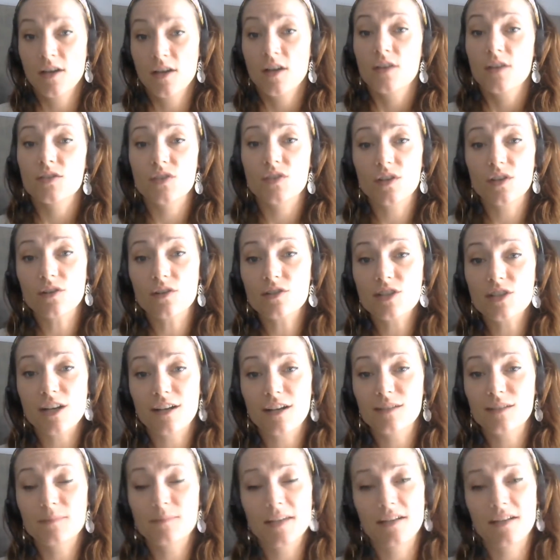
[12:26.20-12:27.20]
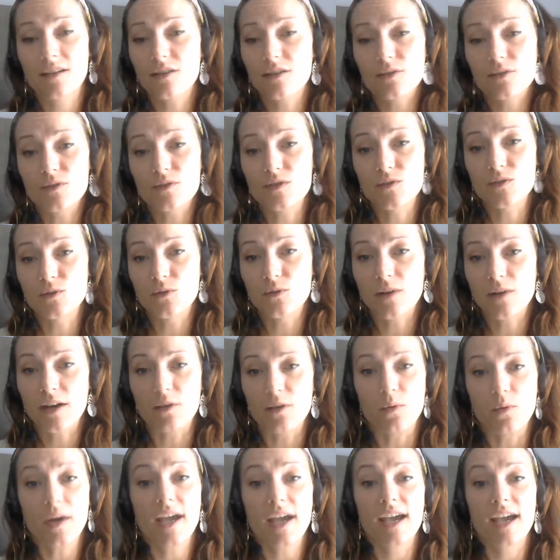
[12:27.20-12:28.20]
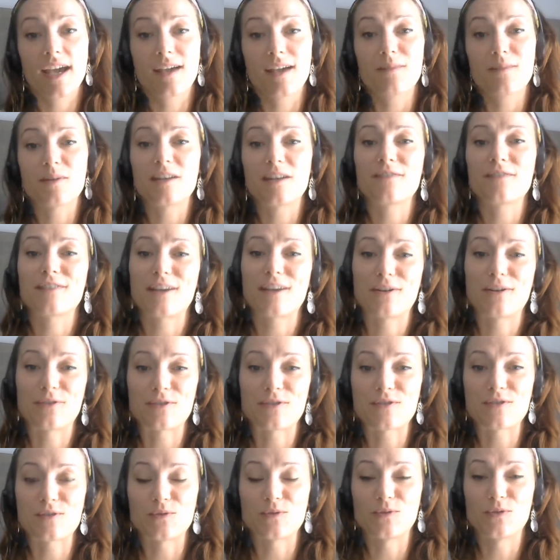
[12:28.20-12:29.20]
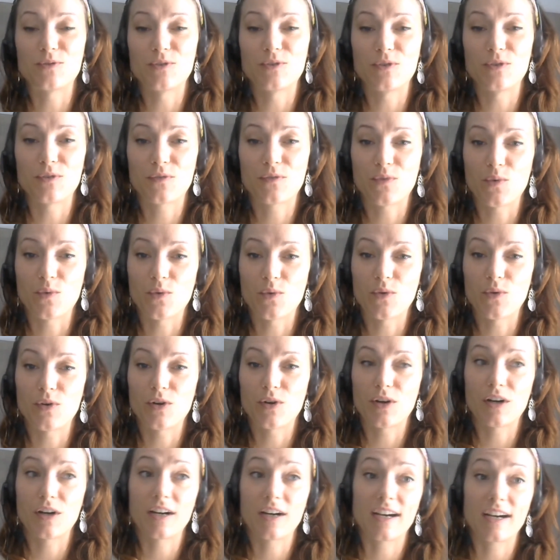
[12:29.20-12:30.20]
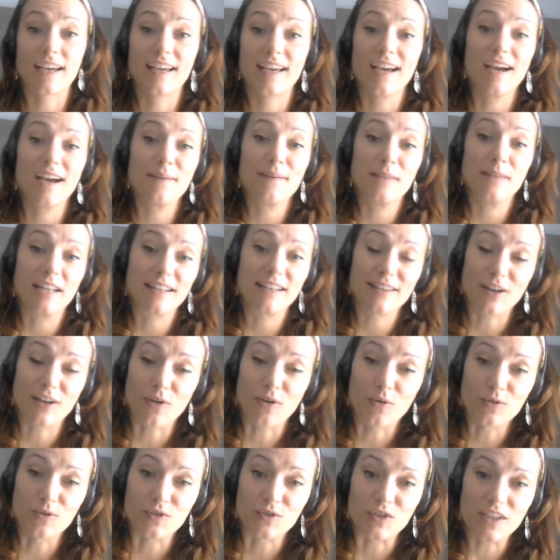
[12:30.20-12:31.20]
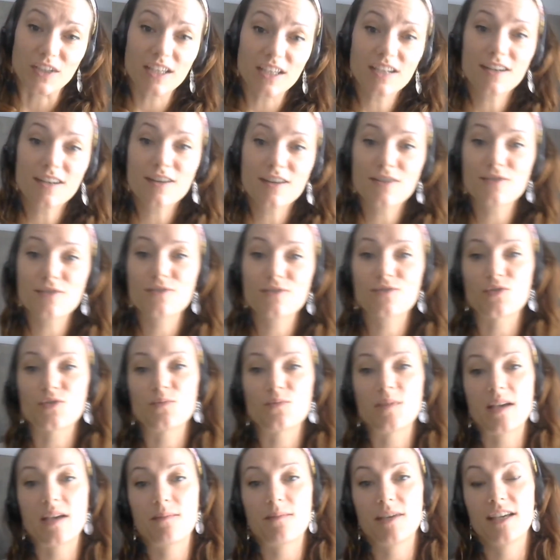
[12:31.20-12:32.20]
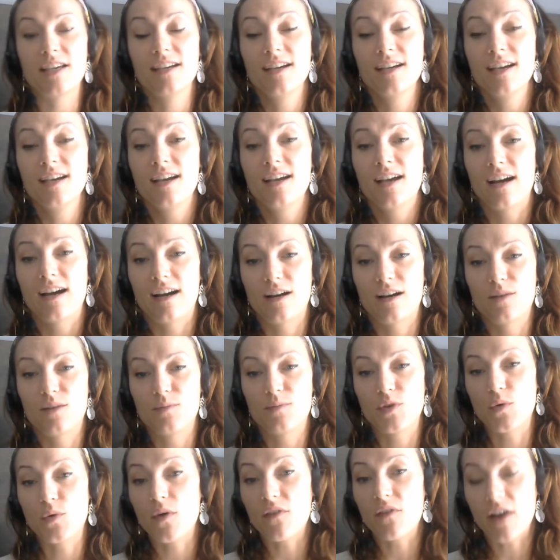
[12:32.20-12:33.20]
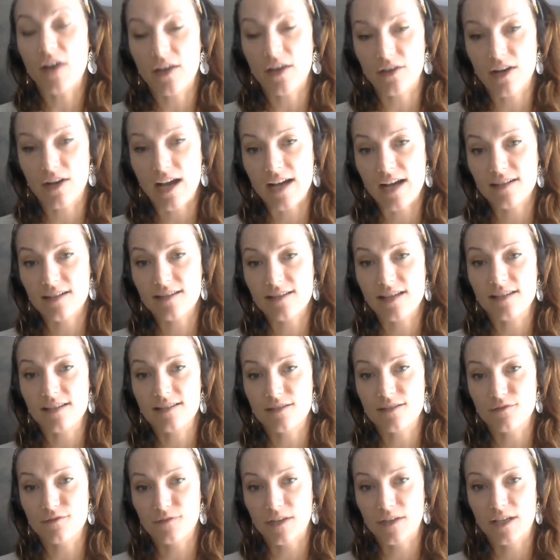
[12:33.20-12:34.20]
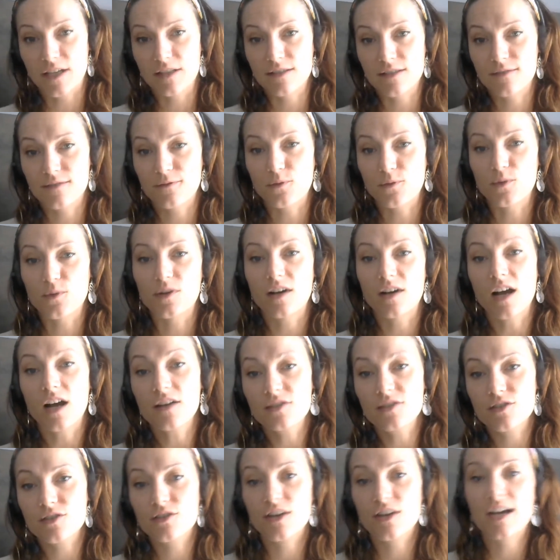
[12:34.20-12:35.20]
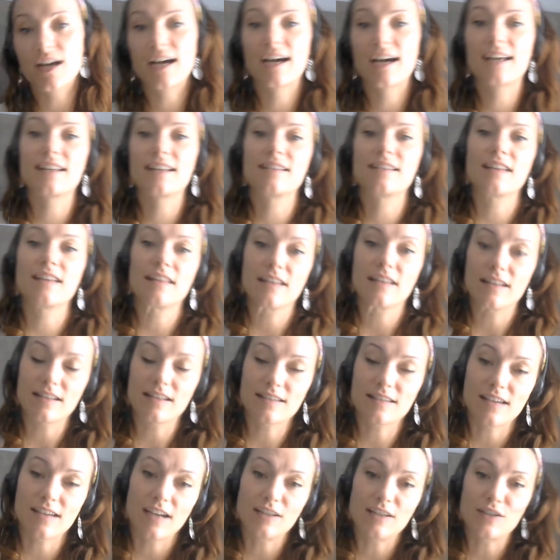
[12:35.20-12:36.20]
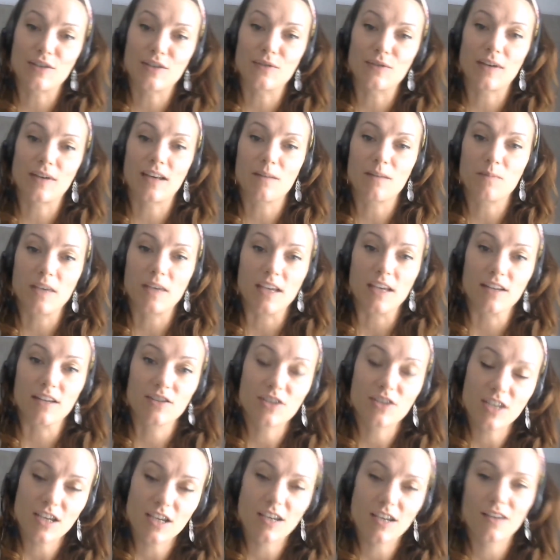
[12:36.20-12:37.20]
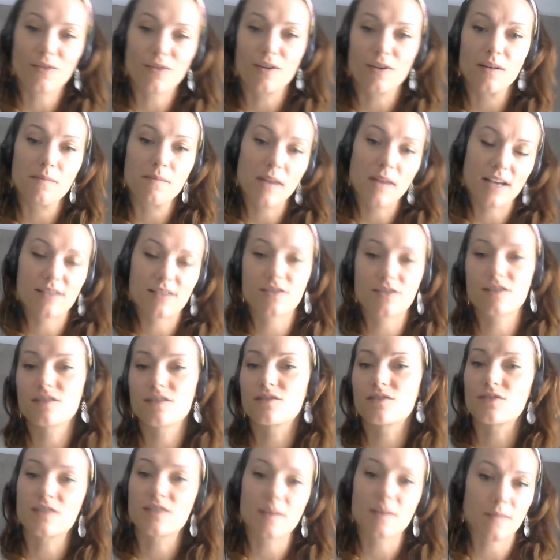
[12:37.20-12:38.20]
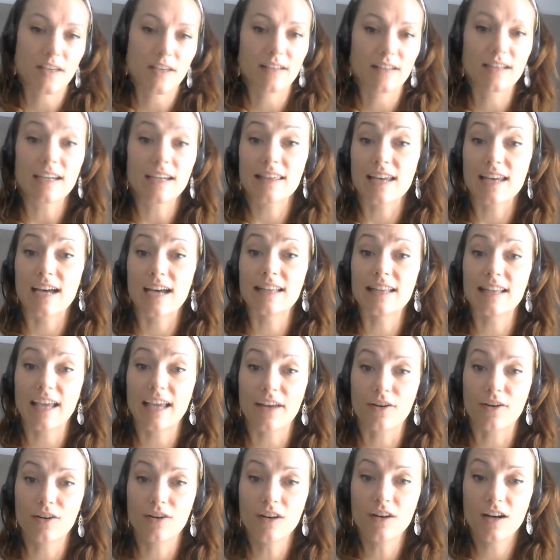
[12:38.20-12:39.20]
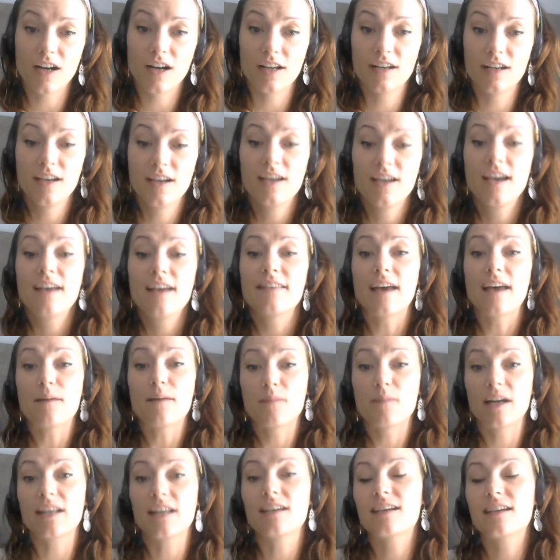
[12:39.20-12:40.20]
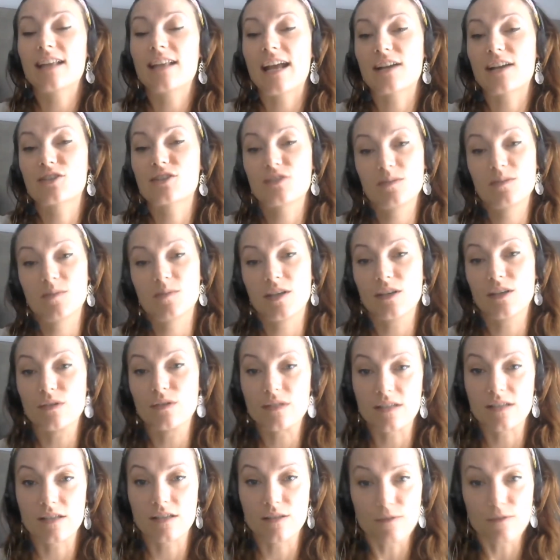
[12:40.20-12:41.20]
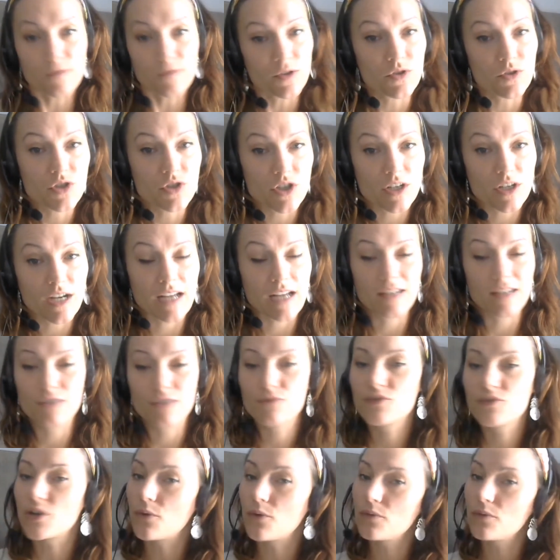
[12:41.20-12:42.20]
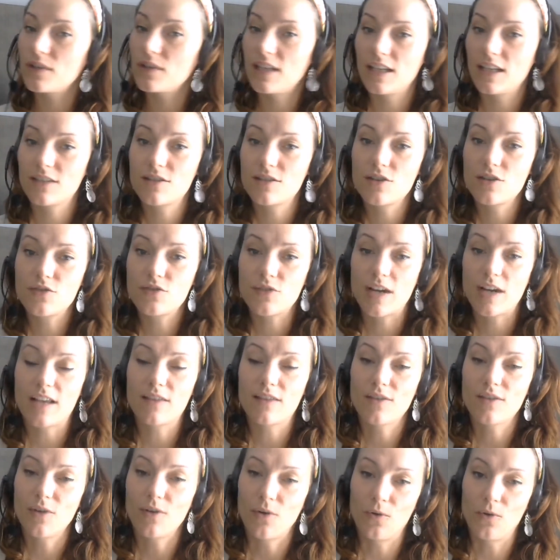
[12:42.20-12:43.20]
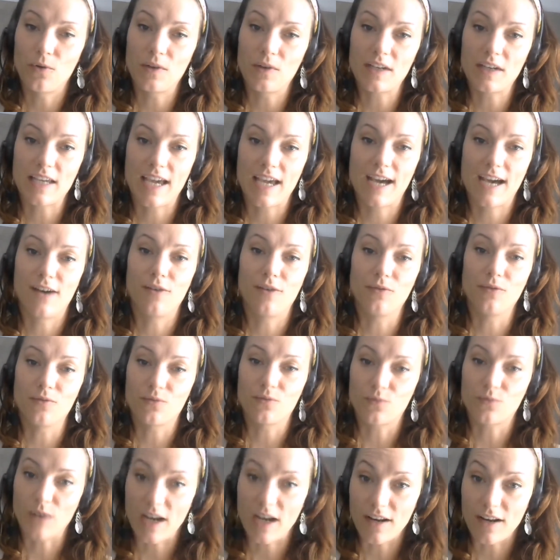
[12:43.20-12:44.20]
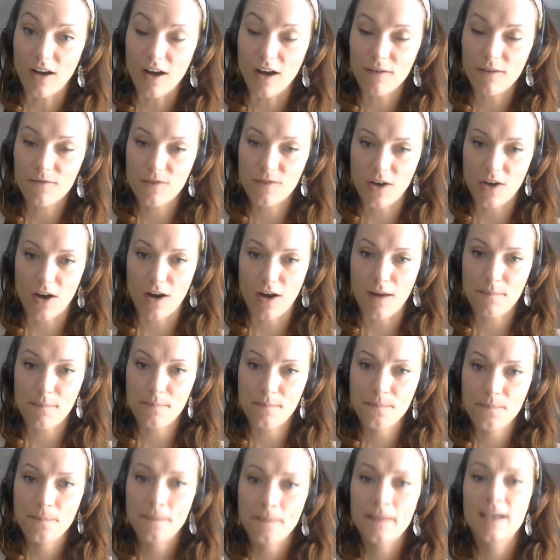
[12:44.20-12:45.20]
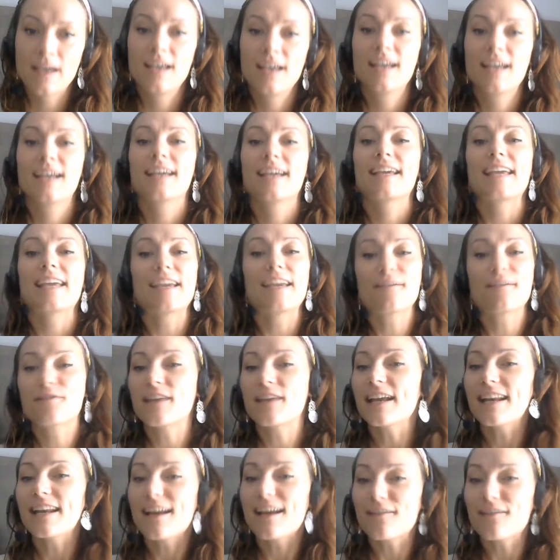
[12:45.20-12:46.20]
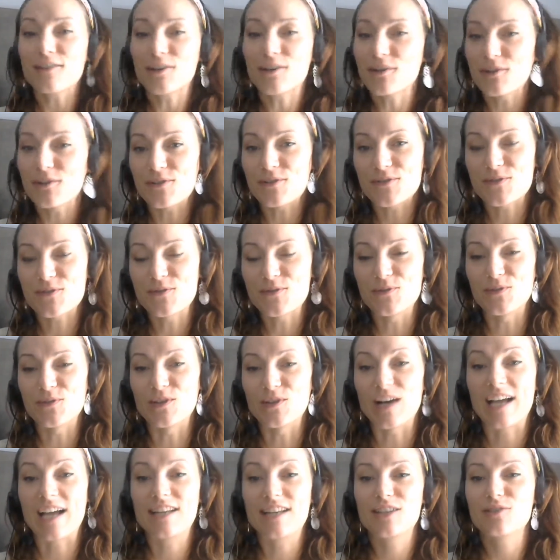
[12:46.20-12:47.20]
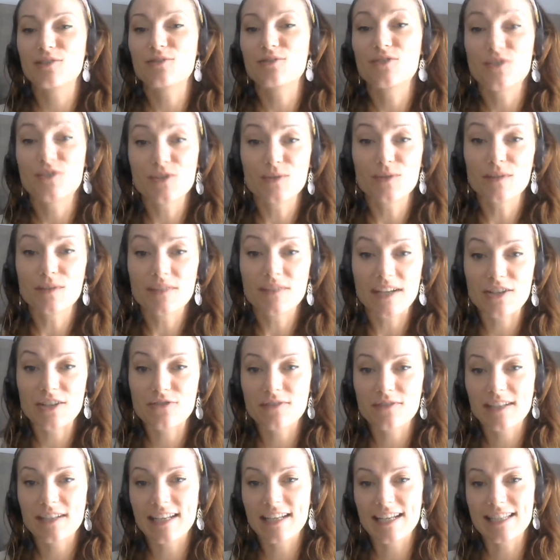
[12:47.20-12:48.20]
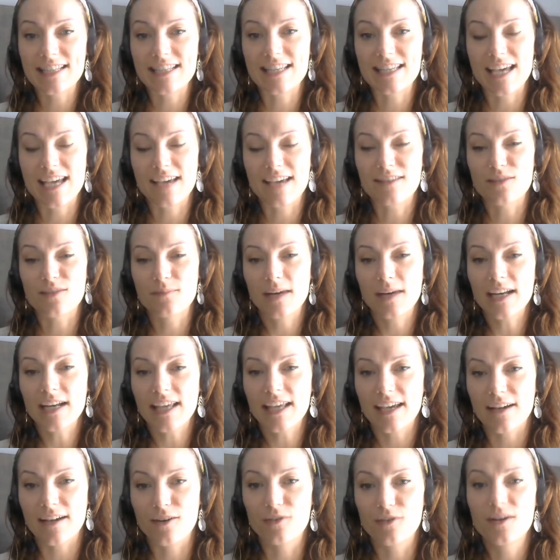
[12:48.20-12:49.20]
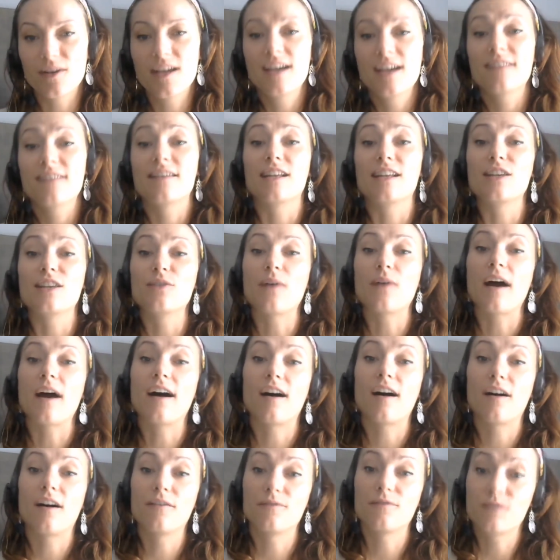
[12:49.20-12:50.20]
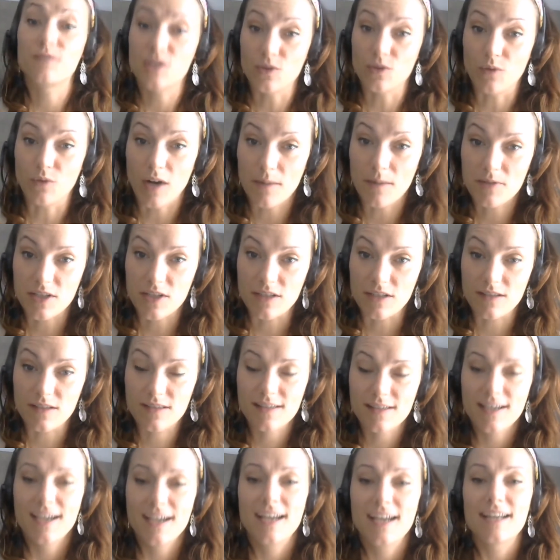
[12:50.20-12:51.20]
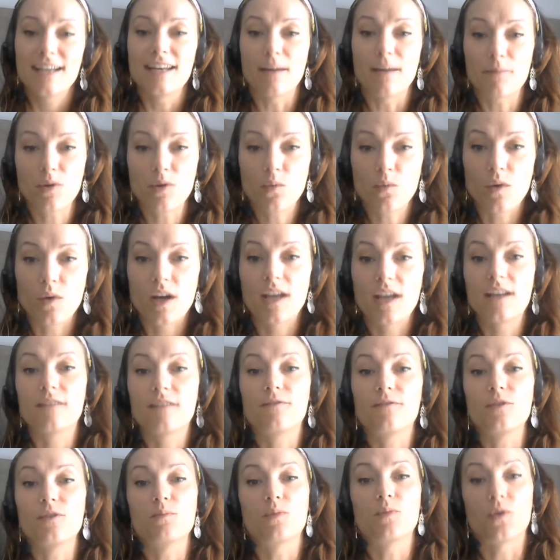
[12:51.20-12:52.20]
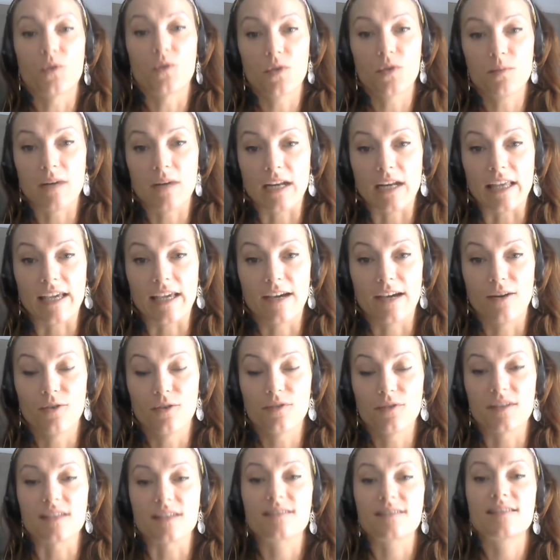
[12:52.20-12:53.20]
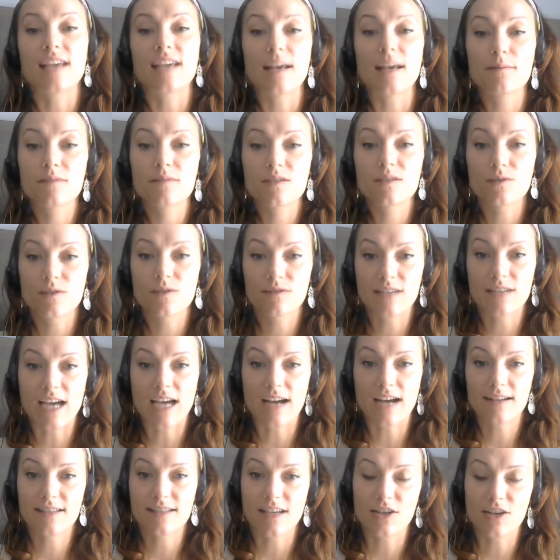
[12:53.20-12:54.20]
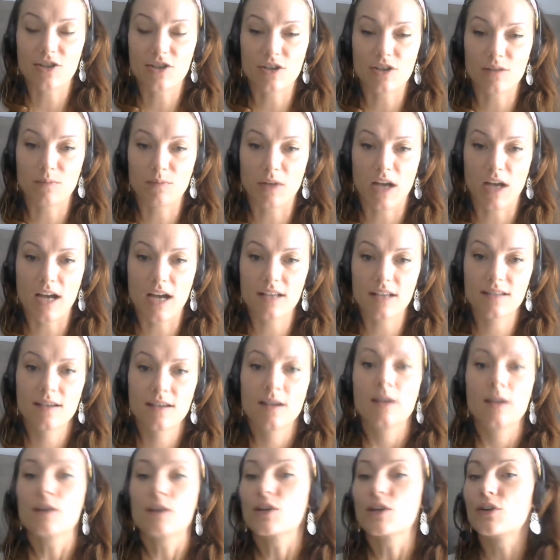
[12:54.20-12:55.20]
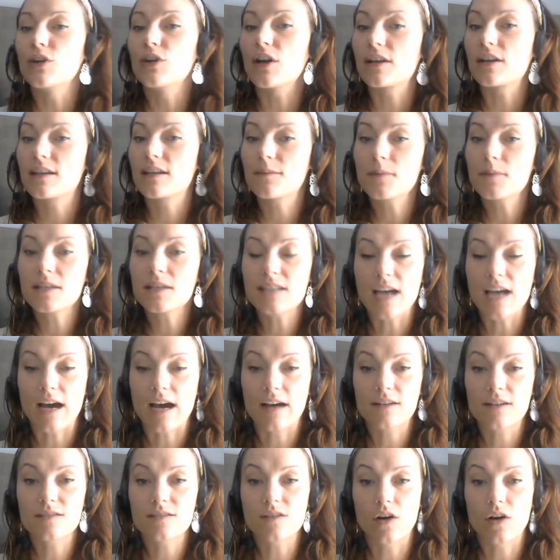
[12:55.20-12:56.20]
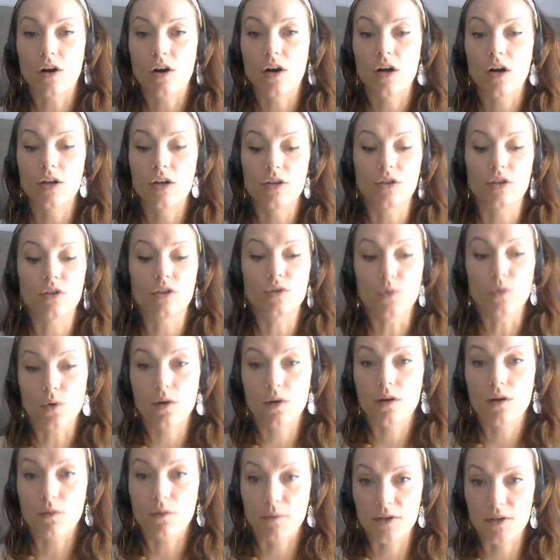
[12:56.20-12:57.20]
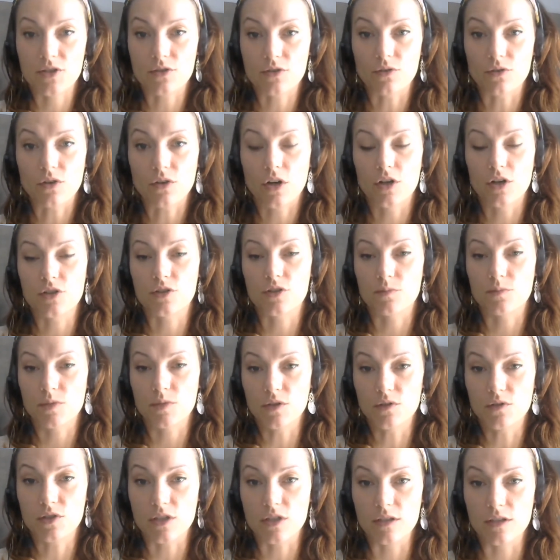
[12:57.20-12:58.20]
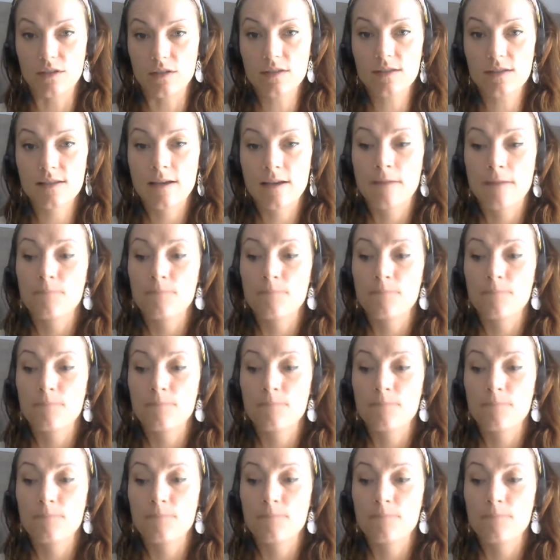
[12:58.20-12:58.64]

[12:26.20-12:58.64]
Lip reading: So your child may not go to school right away, but if they go to school in their older years, or maybe you have other access to funds for undergrad and then they decide to go get a PhD or a master's or something like that later on, that money can actually be used in the future and you don't need to drain the whole account right off the hop. If they never go to school and you do eventually need to take the money out, then you have two options. Number one, if you pull the money out, the same sort of taxation applies. You're not going to be taxed on your original contributions.